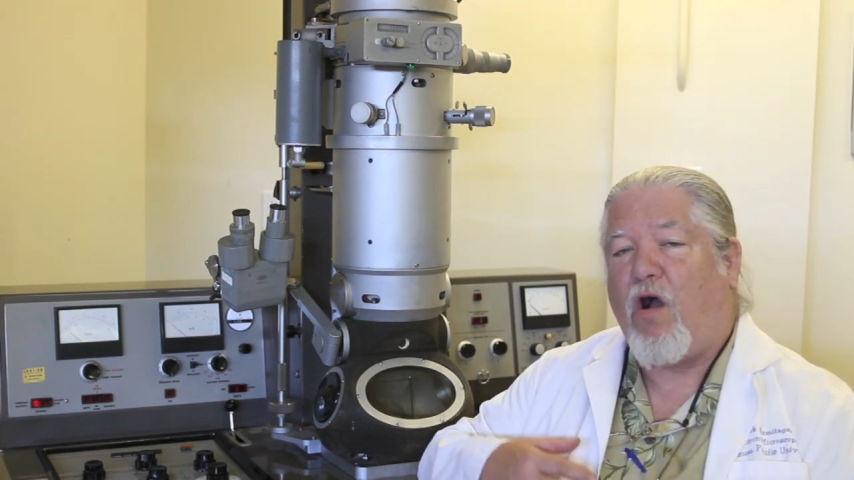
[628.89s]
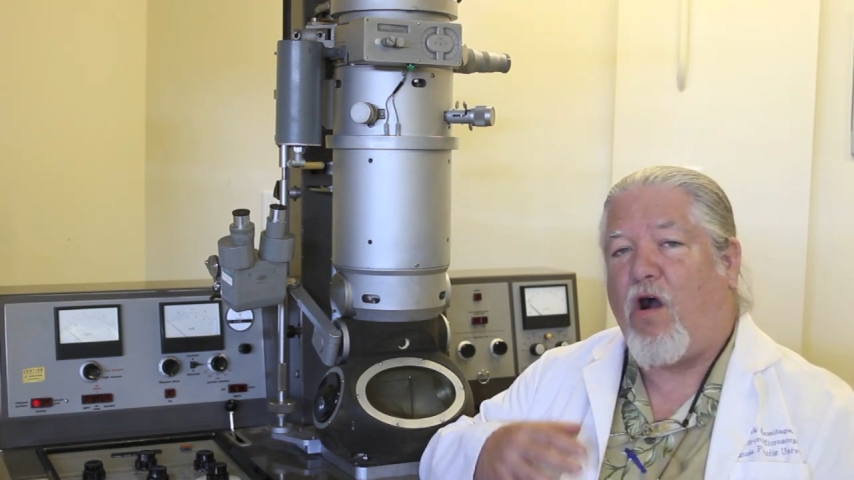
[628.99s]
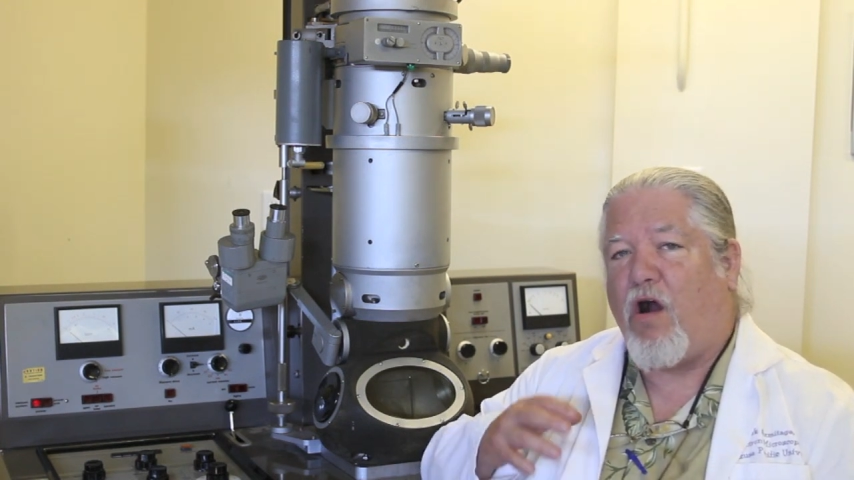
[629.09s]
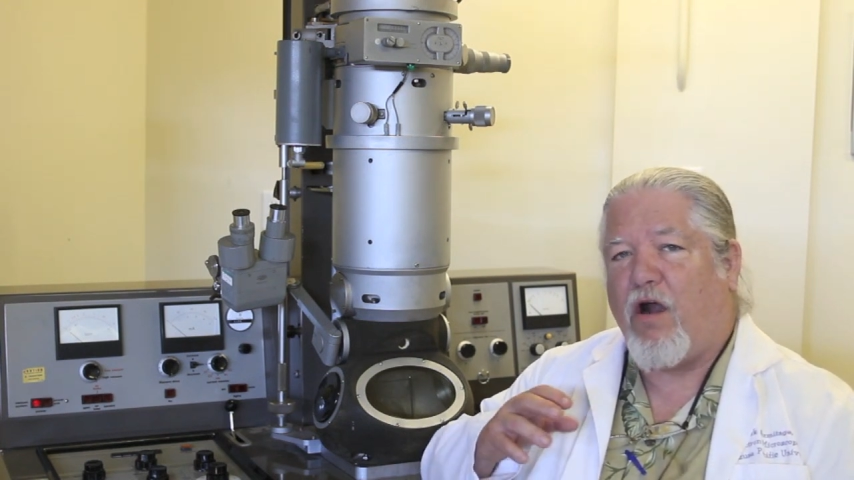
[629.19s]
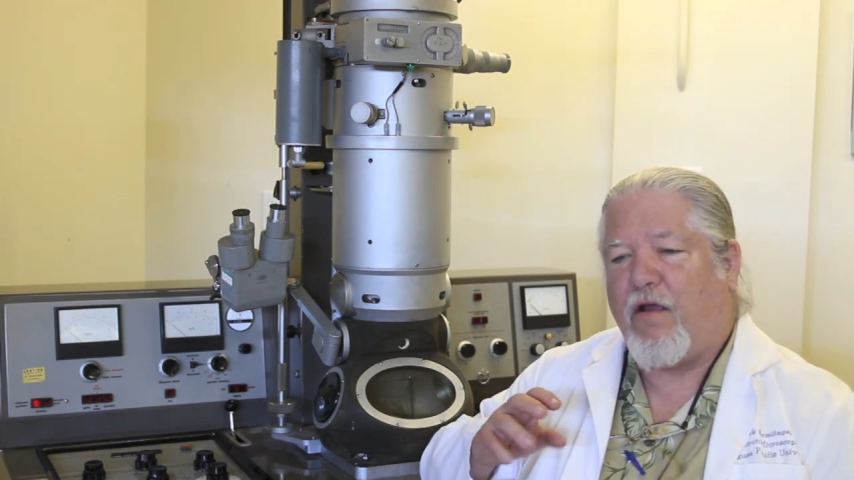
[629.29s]

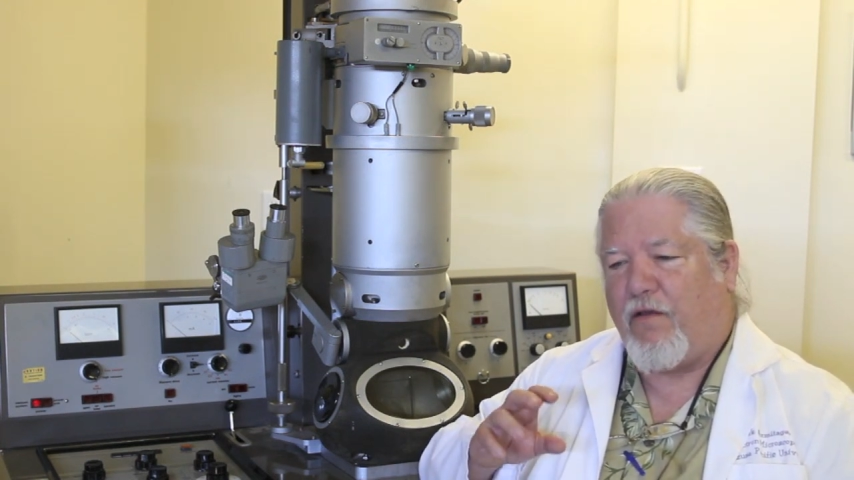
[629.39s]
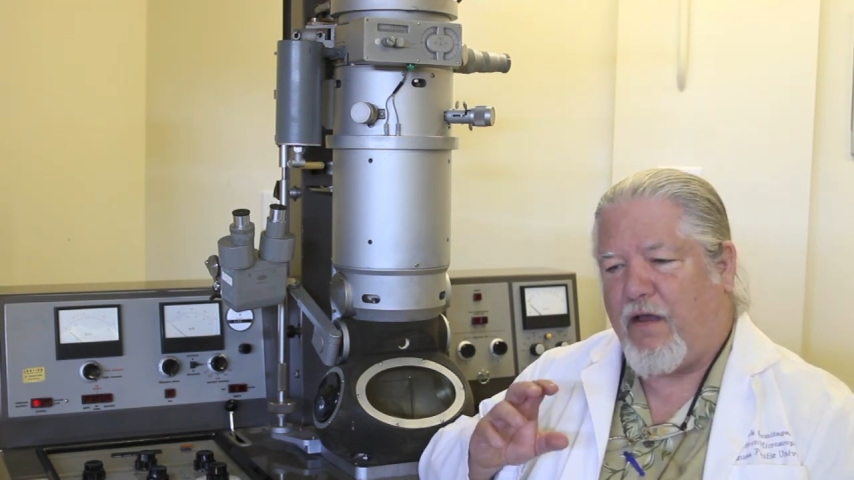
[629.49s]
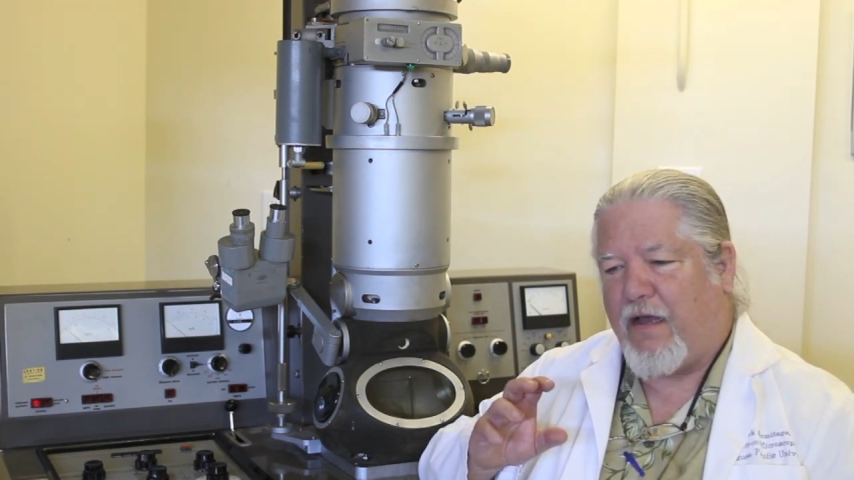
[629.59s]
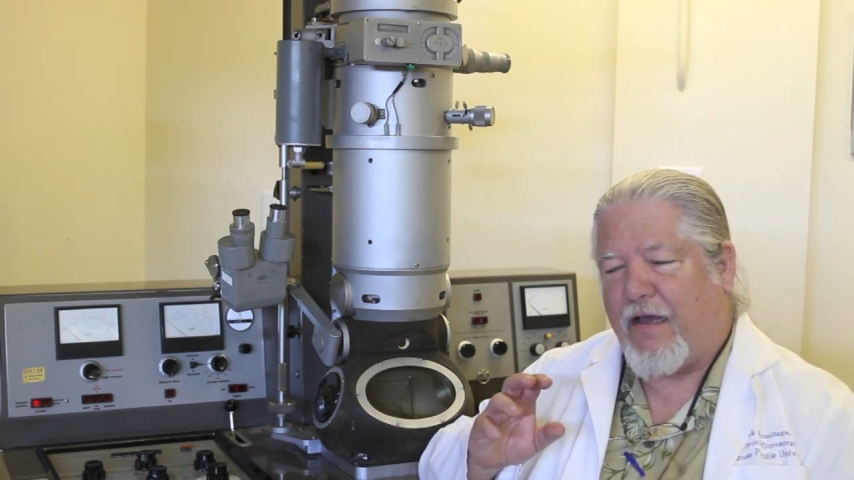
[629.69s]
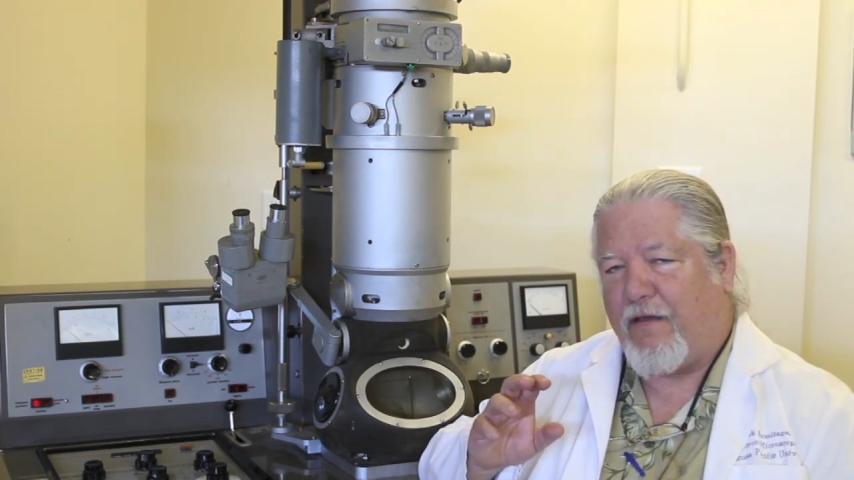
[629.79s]
are
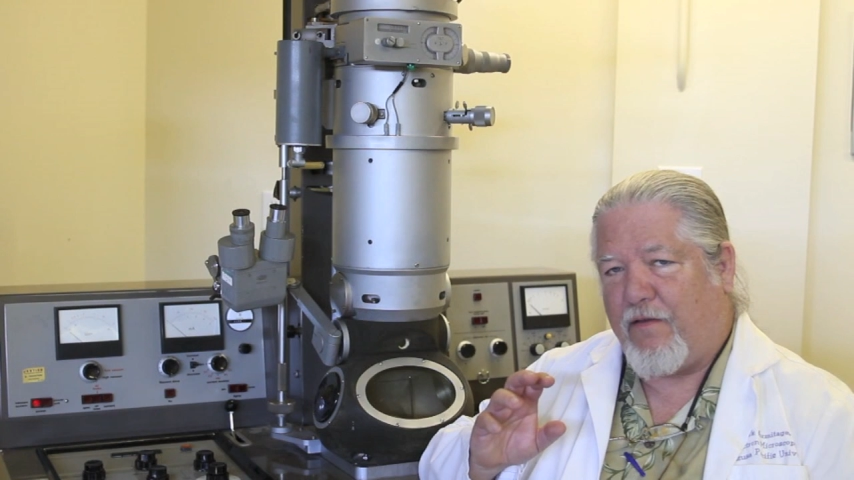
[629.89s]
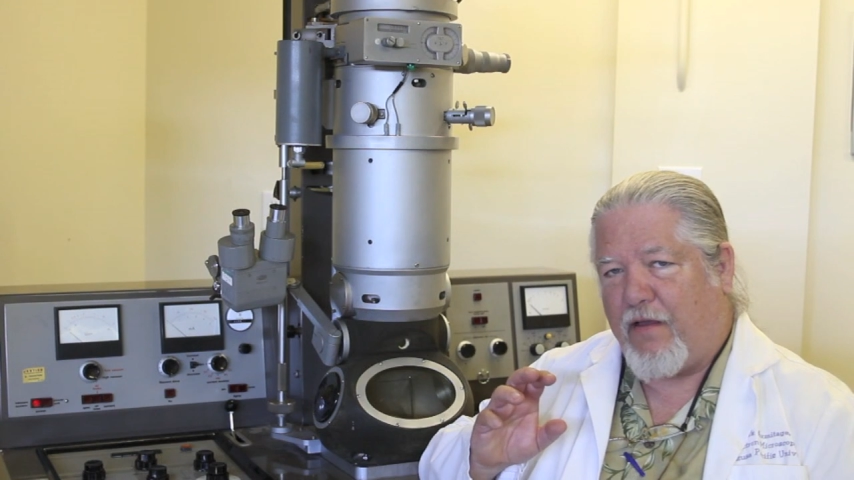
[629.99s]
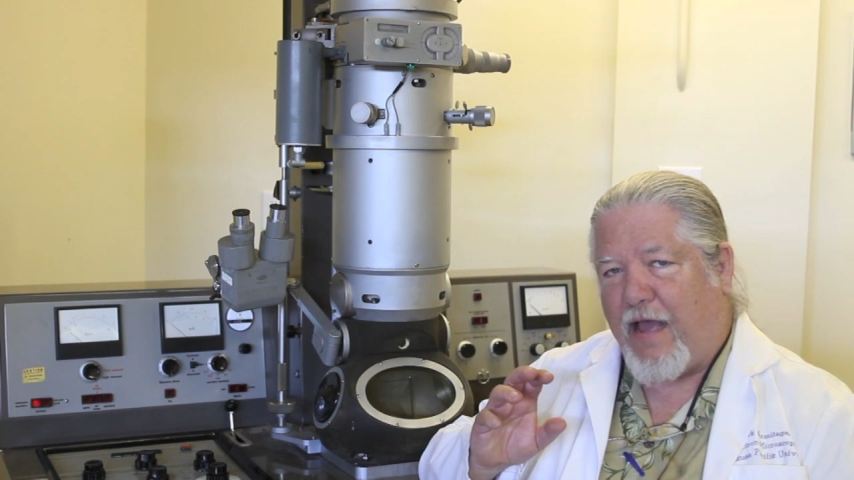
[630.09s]
uh,